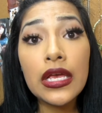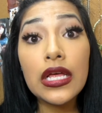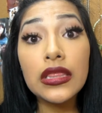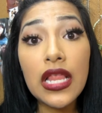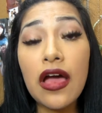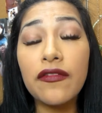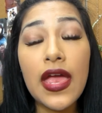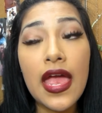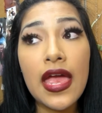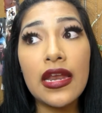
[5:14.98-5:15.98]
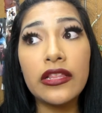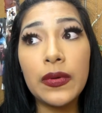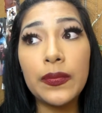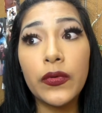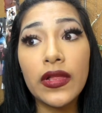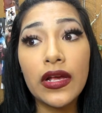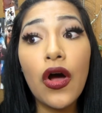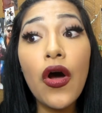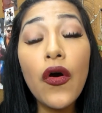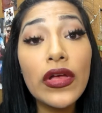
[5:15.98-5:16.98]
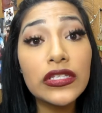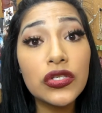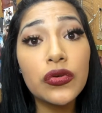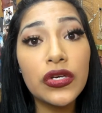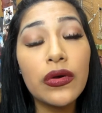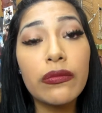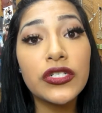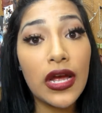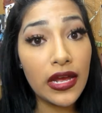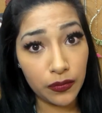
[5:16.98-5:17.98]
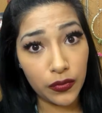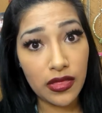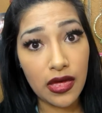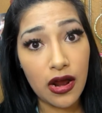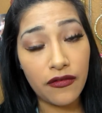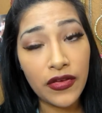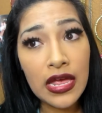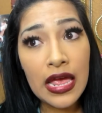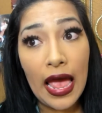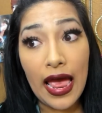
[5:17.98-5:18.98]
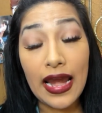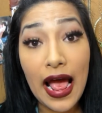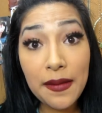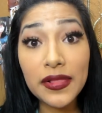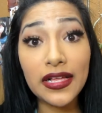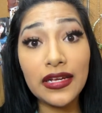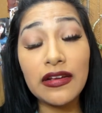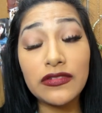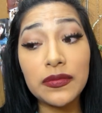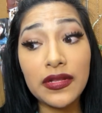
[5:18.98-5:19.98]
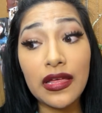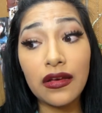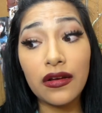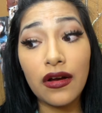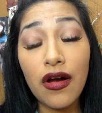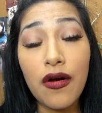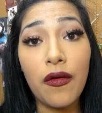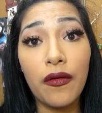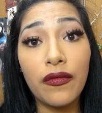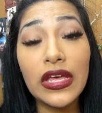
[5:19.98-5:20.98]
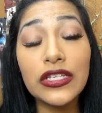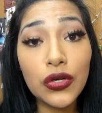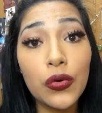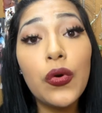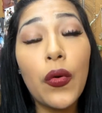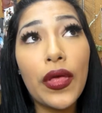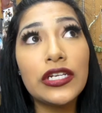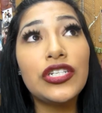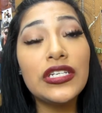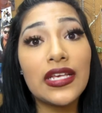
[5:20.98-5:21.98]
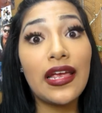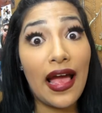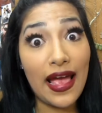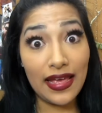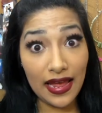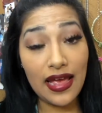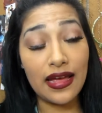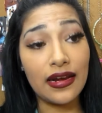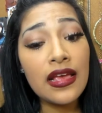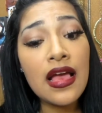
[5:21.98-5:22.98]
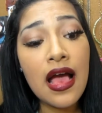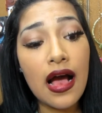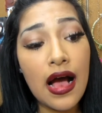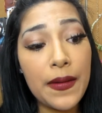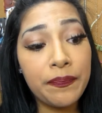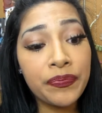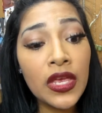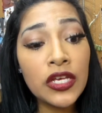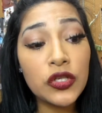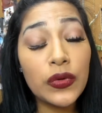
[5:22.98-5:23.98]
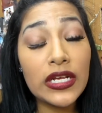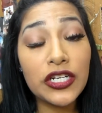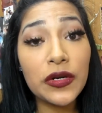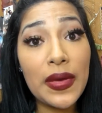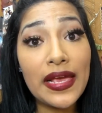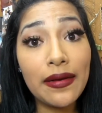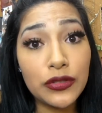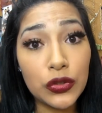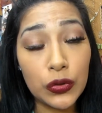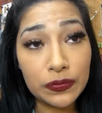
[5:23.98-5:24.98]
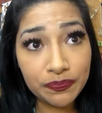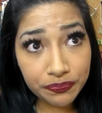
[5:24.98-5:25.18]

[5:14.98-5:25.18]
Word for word: love and other people were like, oh, that's so cute. I wish I could pull that off. And I'm lucky enough to be like, oh, that's so cool. Like she's saying I can. Um, so when I started makeup school,